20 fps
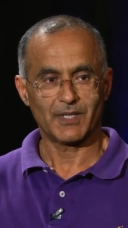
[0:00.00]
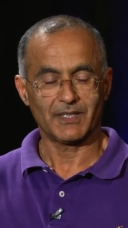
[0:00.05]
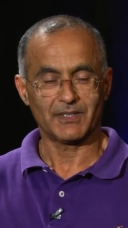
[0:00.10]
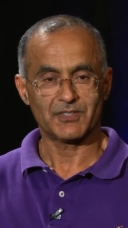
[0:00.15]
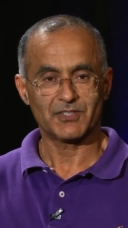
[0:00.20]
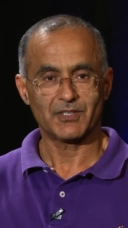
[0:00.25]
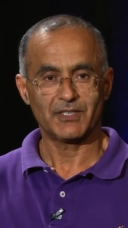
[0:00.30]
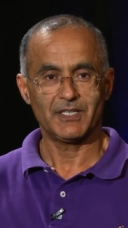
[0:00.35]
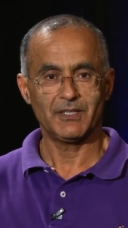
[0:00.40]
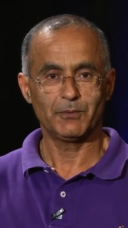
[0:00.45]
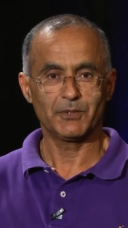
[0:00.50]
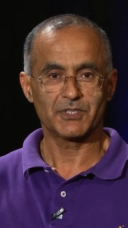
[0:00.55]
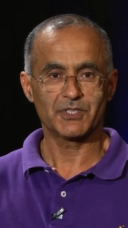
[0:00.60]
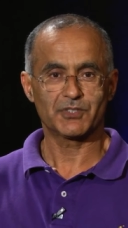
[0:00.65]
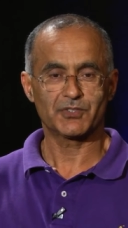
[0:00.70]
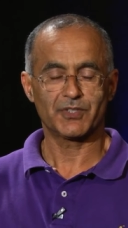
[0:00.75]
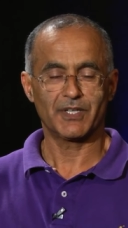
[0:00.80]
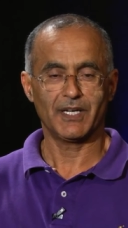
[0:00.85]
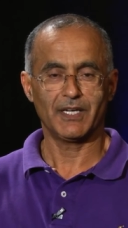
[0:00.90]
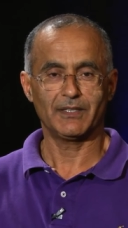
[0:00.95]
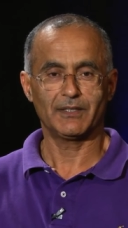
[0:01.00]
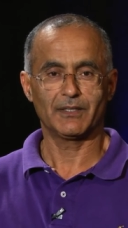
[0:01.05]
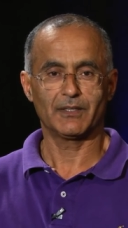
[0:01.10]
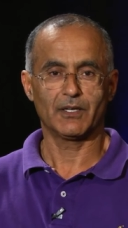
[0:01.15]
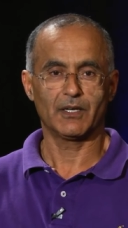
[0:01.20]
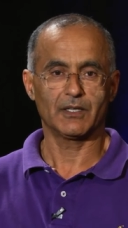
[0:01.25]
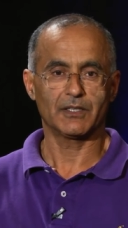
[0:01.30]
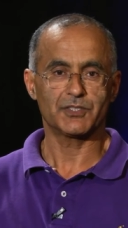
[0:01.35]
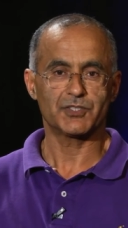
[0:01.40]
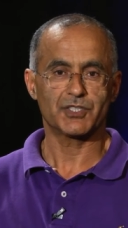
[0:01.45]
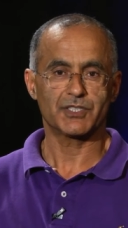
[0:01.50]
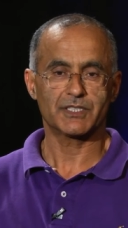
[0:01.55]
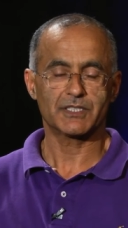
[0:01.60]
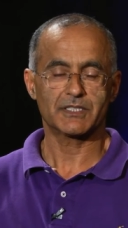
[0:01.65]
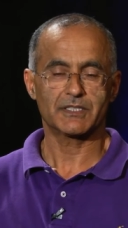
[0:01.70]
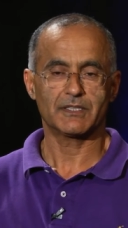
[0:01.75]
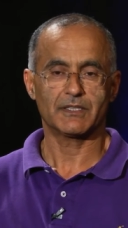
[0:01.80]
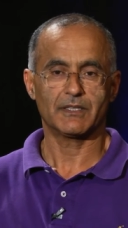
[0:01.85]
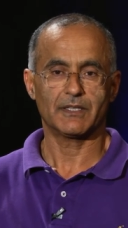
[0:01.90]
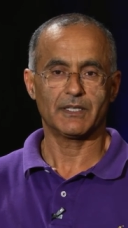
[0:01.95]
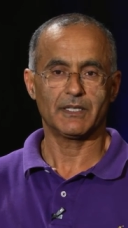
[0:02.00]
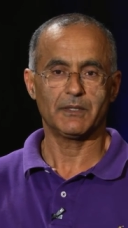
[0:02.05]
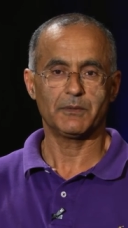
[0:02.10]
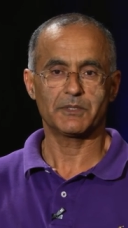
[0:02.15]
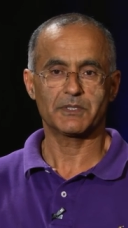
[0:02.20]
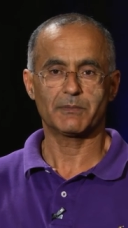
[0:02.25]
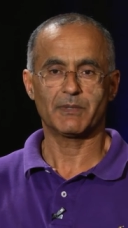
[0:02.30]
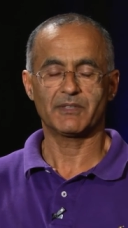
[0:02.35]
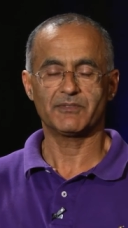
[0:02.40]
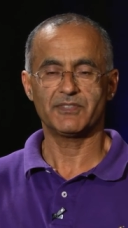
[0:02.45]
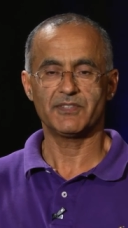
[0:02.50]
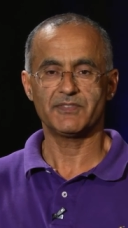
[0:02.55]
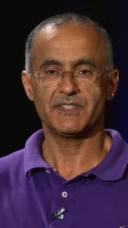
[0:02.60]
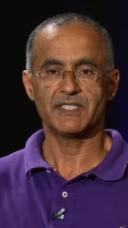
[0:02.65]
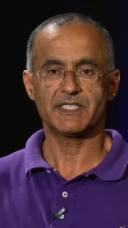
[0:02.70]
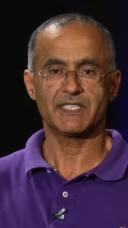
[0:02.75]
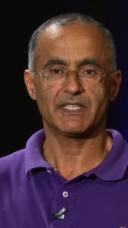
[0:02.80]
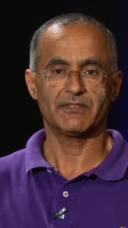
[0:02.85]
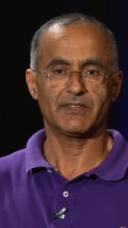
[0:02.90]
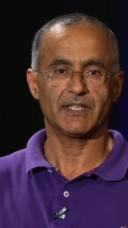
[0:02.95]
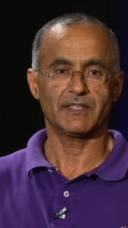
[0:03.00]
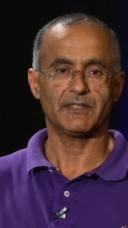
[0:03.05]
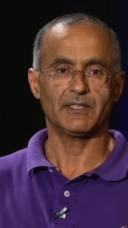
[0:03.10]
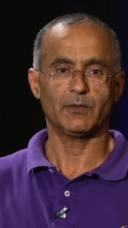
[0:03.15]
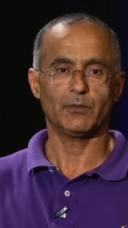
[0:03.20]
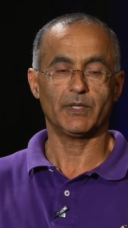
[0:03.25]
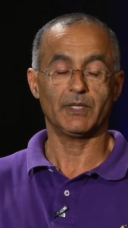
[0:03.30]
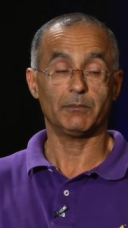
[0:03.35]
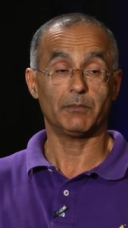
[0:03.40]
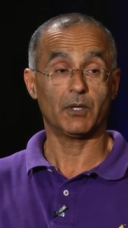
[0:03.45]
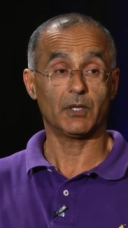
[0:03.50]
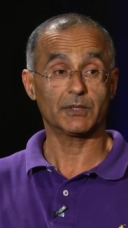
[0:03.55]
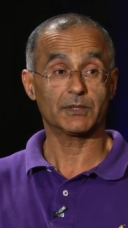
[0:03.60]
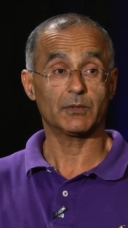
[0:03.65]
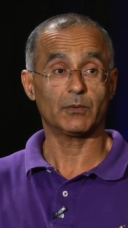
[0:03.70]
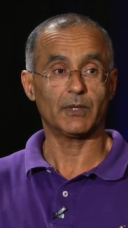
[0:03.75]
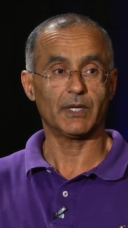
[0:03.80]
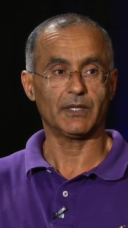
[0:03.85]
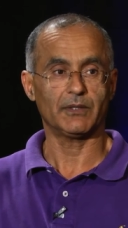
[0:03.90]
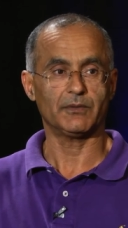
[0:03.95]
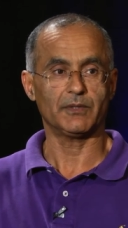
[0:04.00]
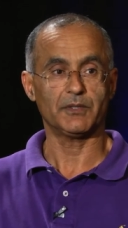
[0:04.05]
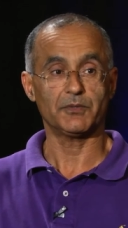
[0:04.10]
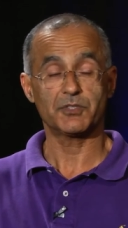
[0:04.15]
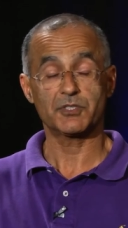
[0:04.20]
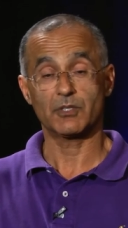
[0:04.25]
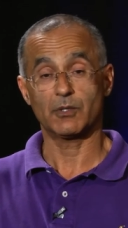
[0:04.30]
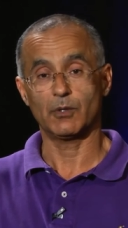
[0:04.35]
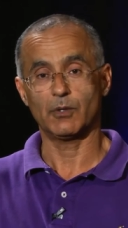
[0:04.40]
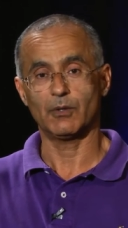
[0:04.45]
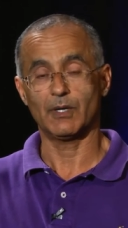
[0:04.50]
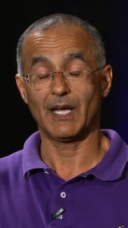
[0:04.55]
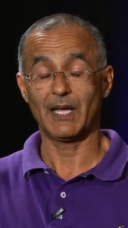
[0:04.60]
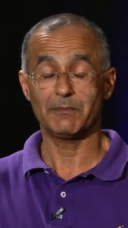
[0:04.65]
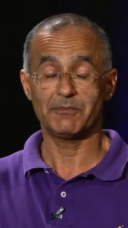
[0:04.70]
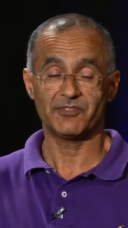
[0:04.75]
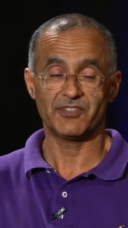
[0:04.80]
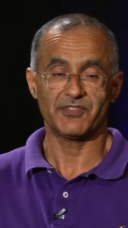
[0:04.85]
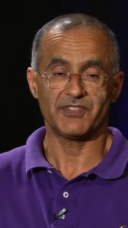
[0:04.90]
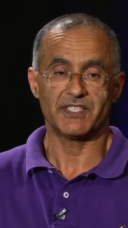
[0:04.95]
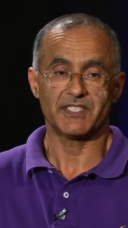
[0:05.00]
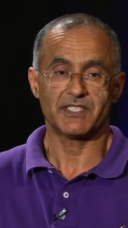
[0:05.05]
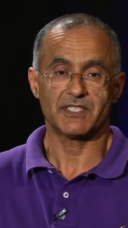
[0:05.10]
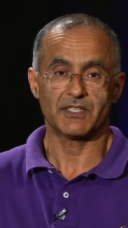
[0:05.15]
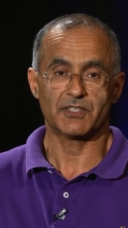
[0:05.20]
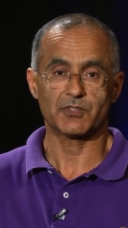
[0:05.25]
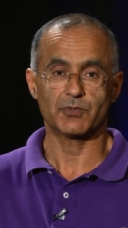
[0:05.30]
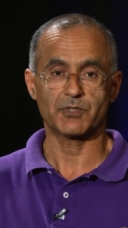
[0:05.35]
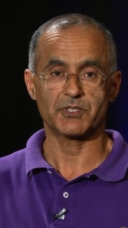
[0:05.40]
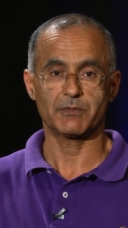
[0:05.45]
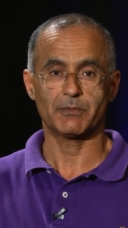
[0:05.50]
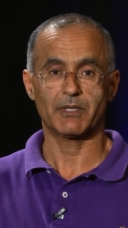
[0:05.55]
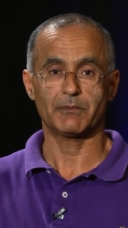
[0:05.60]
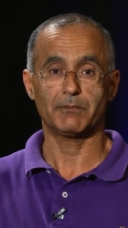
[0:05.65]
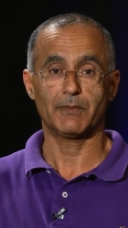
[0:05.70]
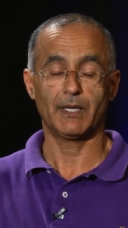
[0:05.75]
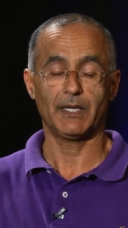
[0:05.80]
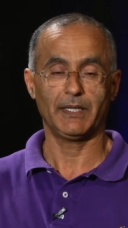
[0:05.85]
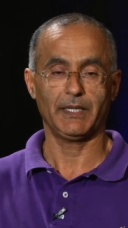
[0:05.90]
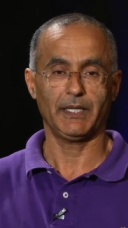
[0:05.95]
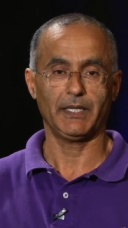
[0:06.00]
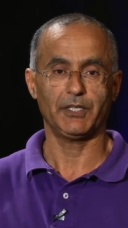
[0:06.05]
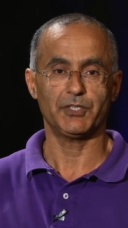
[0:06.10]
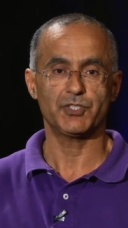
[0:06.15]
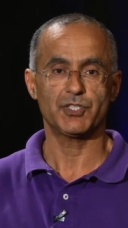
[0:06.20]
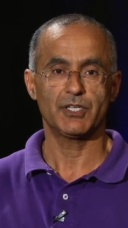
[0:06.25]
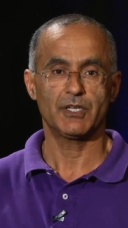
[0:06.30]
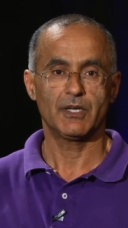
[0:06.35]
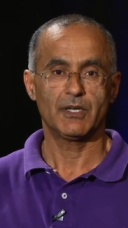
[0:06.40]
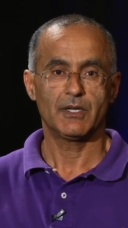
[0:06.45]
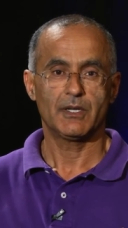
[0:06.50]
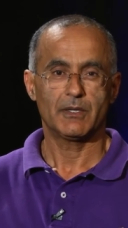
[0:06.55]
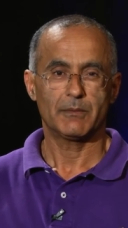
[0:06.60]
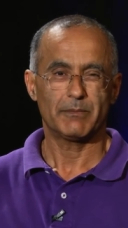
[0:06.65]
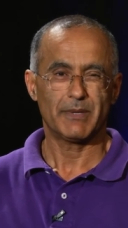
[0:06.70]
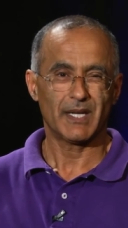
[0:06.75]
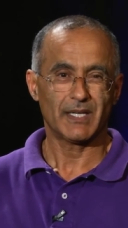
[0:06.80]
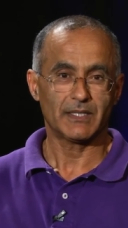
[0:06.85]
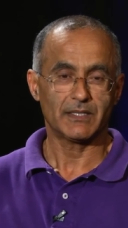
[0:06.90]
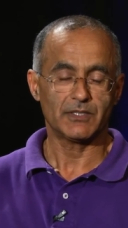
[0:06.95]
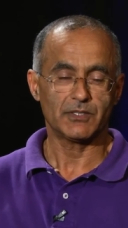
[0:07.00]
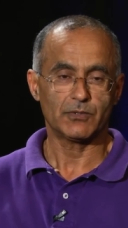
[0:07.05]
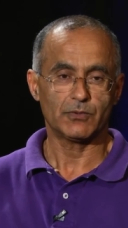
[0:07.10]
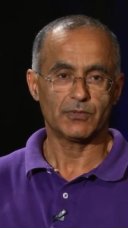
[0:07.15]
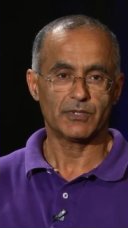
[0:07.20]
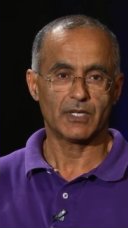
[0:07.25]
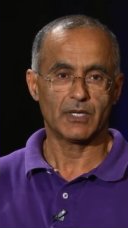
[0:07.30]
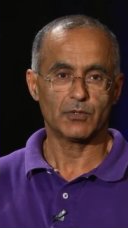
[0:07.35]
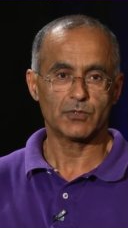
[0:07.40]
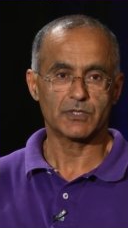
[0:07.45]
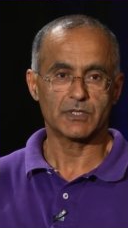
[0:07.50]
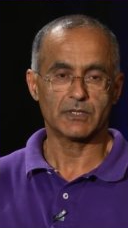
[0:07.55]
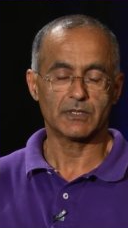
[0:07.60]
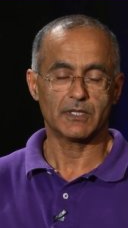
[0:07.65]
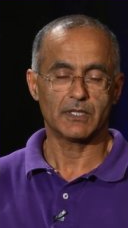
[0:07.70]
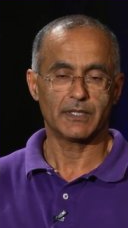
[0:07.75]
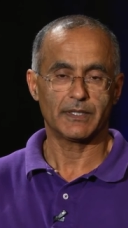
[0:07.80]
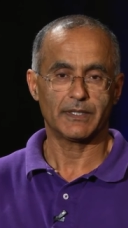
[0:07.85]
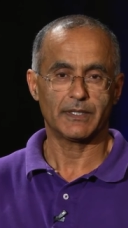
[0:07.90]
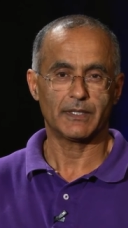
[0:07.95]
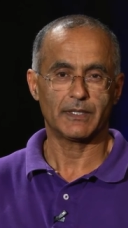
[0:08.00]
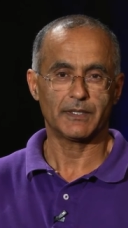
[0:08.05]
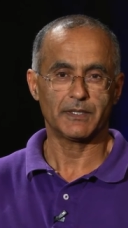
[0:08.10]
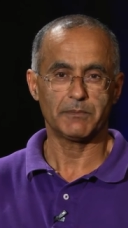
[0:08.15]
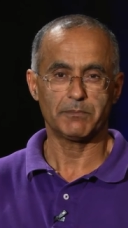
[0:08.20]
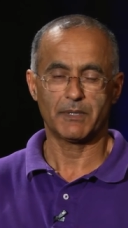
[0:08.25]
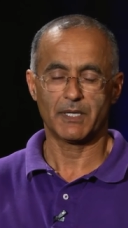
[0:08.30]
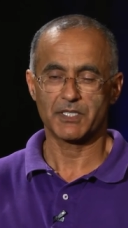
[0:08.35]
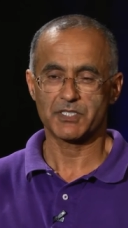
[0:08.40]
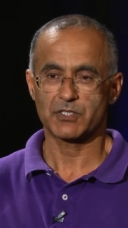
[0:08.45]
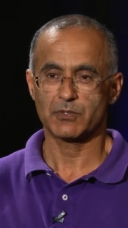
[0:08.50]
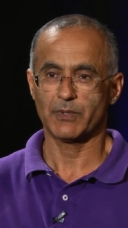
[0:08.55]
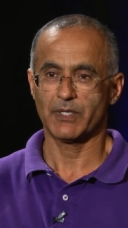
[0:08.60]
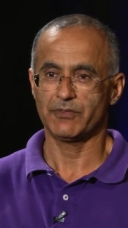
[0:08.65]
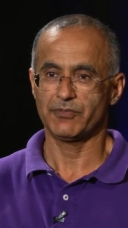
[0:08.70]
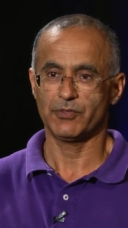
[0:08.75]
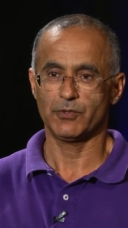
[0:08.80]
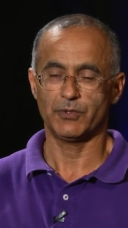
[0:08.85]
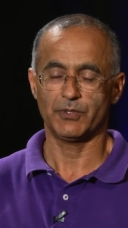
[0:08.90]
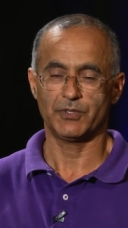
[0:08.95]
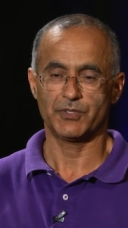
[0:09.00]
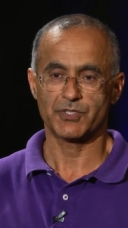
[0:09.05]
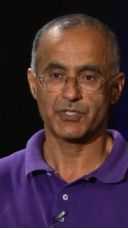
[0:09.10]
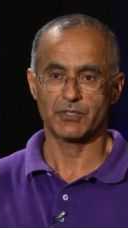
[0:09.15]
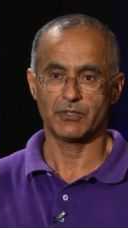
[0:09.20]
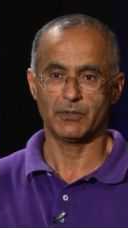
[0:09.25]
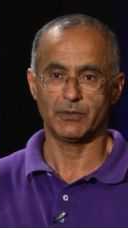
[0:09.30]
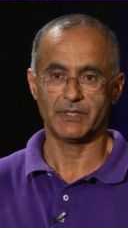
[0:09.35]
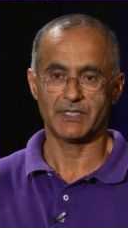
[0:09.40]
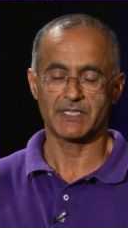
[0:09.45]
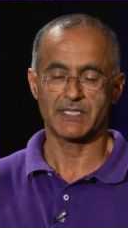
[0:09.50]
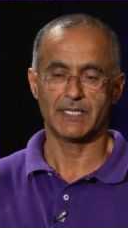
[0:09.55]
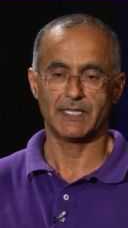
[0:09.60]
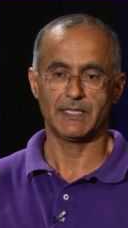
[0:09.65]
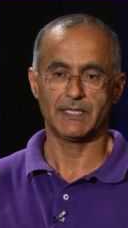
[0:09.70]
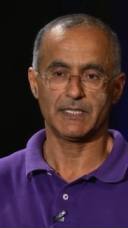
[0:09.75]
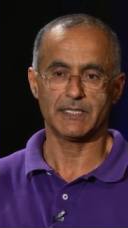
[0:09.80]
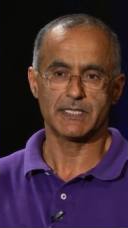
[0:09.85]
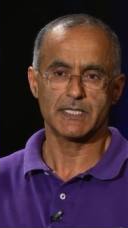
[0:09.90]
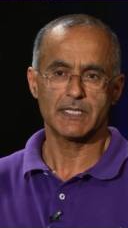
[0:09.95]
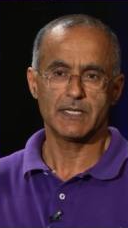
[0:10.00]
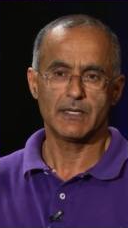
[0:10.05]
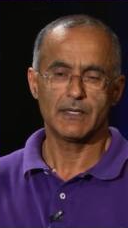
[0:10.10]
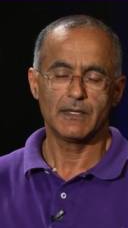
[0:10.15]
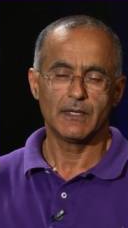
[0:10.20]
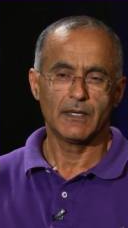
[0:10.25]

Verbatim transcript: right. So he was a trained enologist. Uh, he was about 57, I think, when he bought the winery. So I'm 56, so he was about my age back in 2000. Uh, he passed away a few years ago in his 90s.